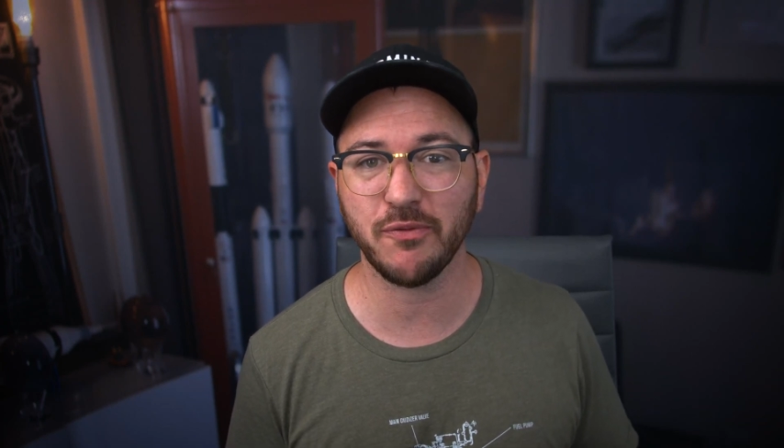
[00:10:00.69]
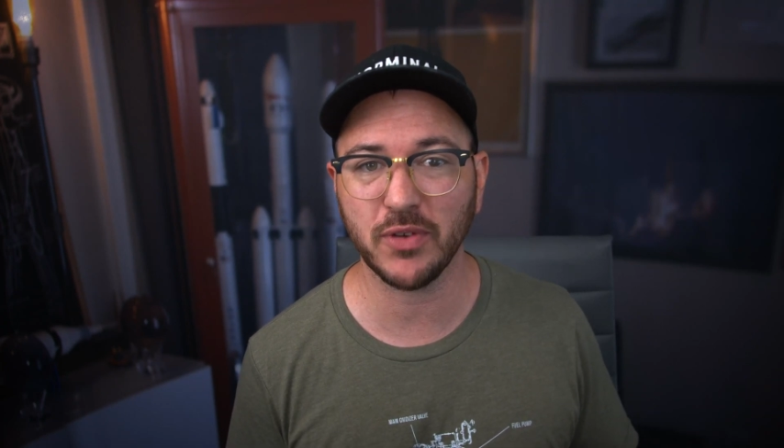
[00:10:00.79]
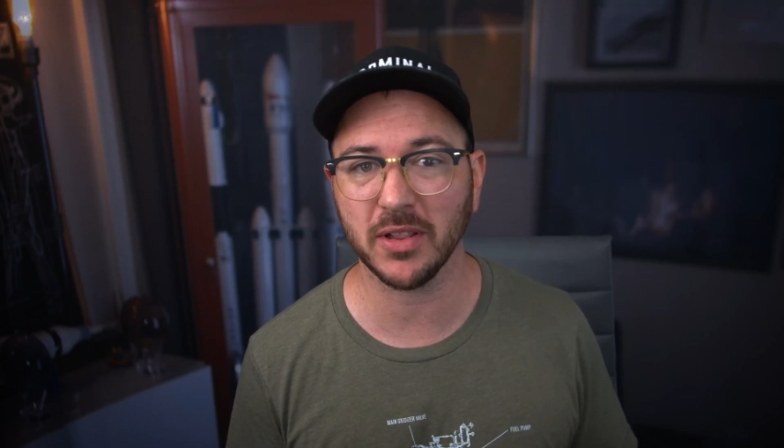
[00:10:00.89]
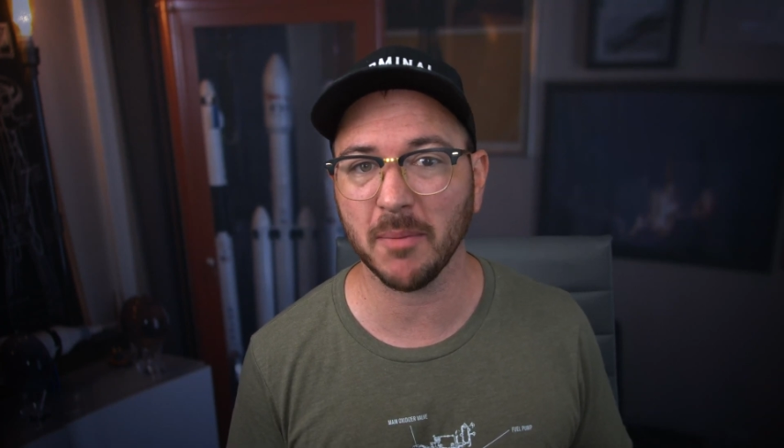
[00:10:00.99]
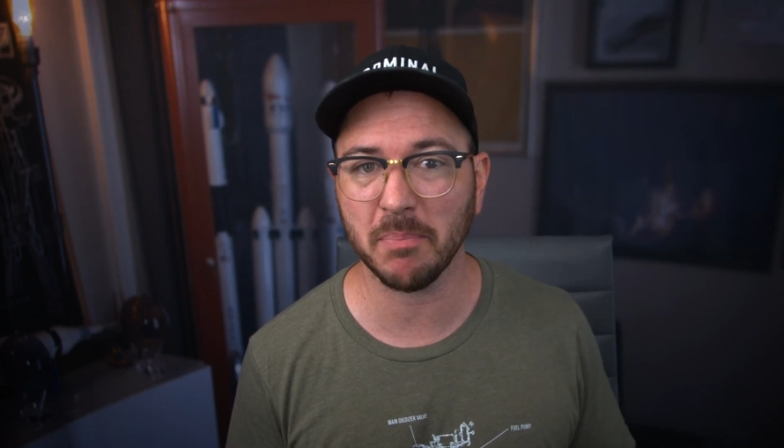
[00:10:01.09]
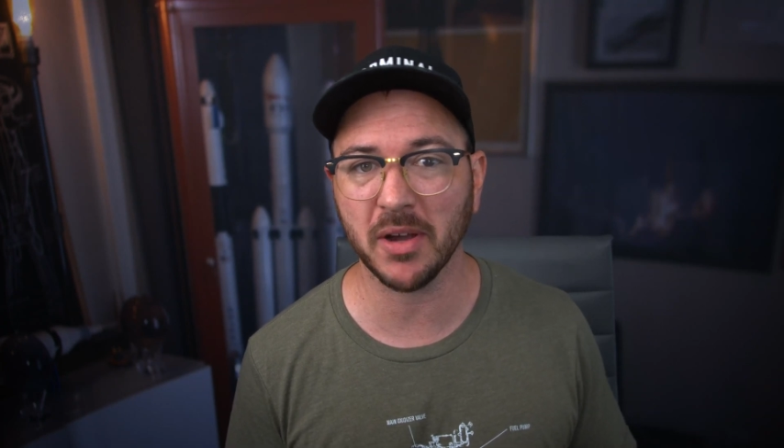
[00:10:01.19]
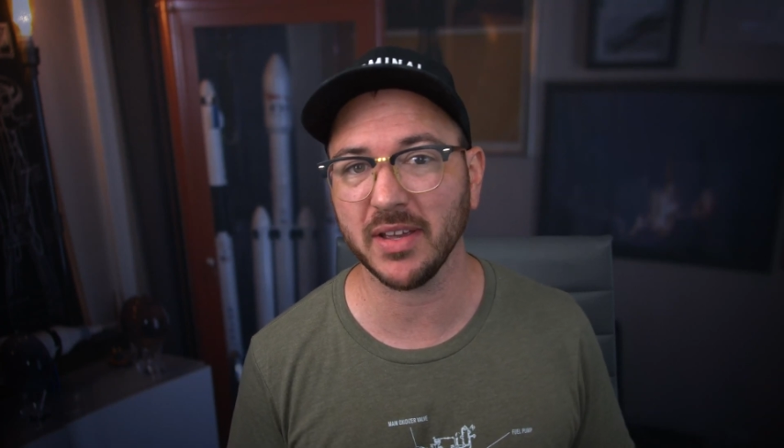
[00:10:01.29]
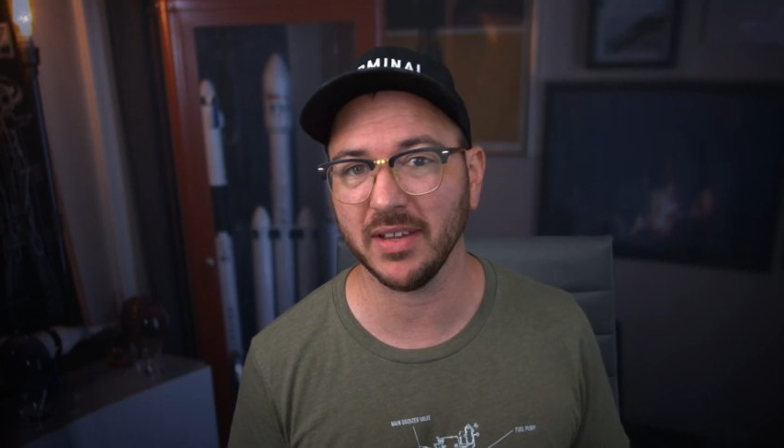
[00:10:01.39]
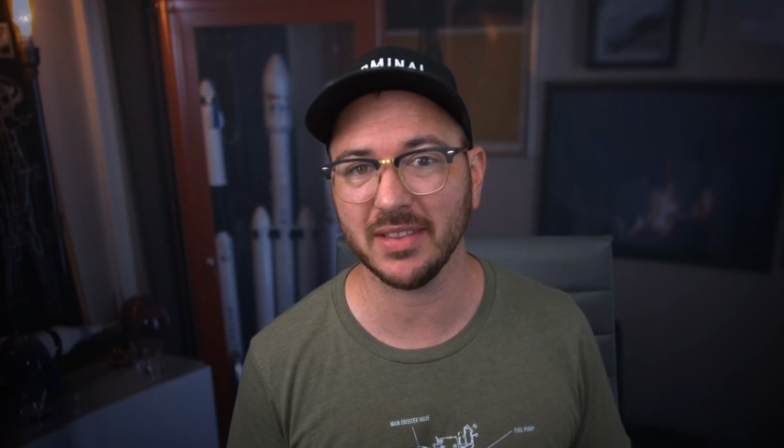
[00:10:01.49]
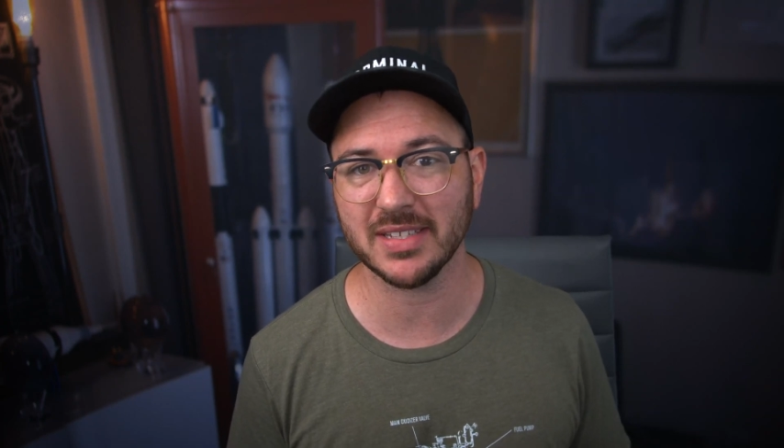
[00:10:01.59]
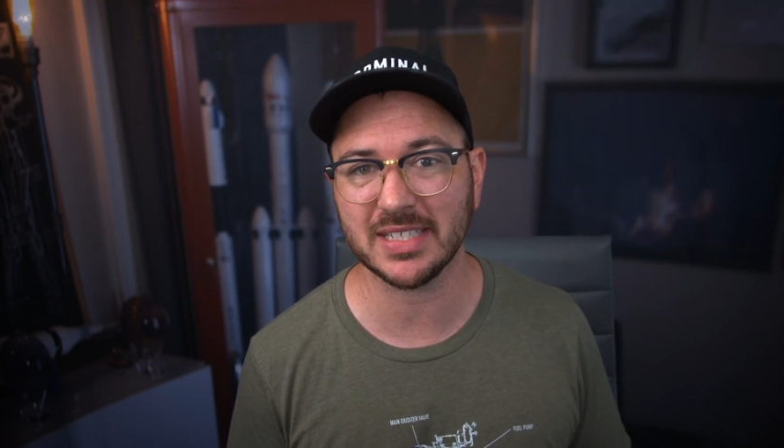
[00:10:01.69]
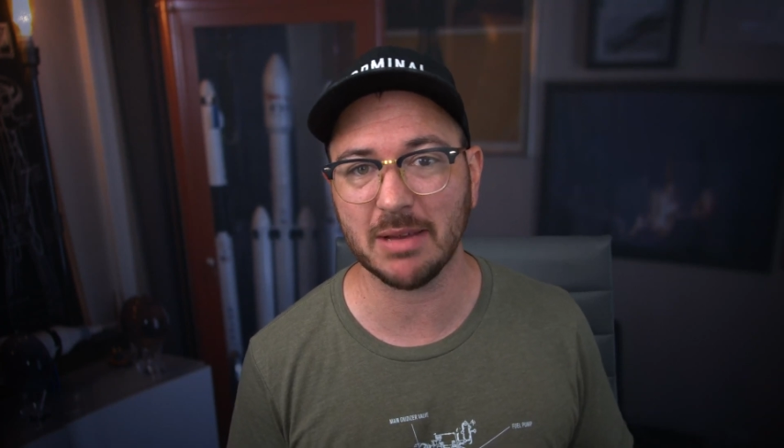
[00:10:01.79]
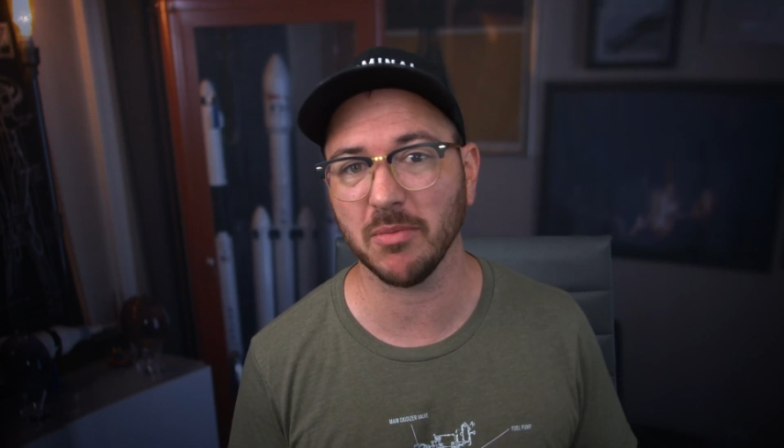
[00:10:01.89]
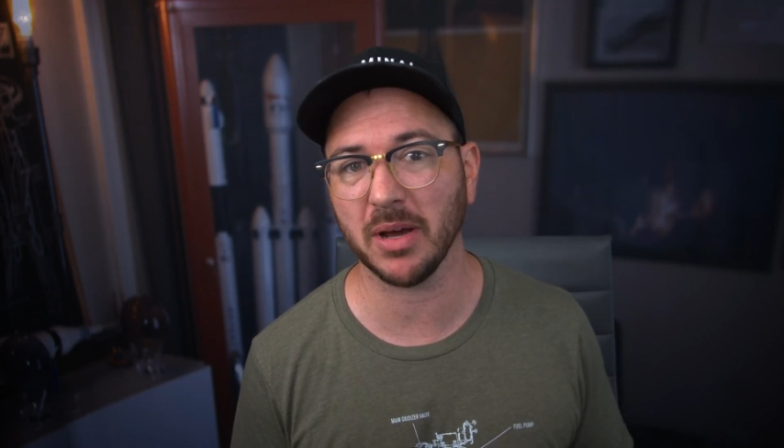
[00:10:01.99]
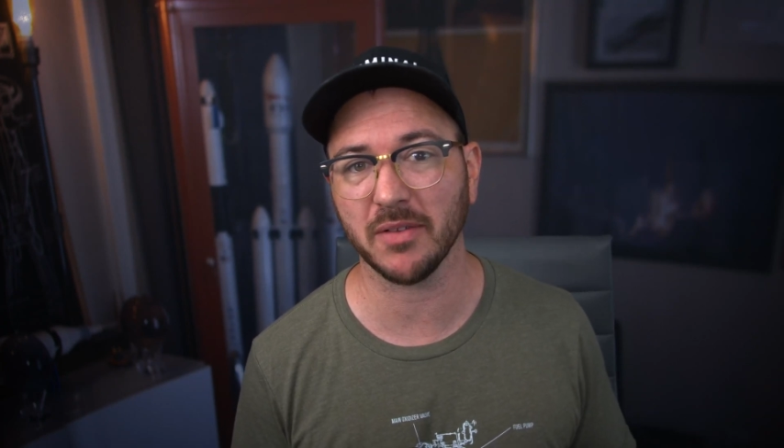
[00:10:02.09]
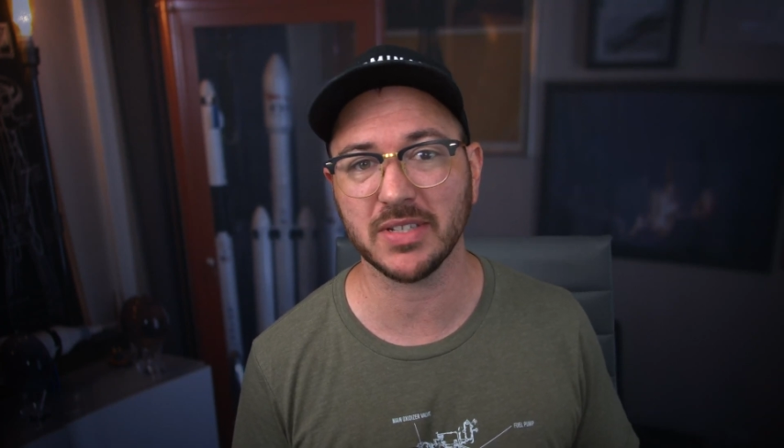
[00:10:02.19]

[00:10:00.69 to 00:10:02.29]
fill a bucket in the same amount of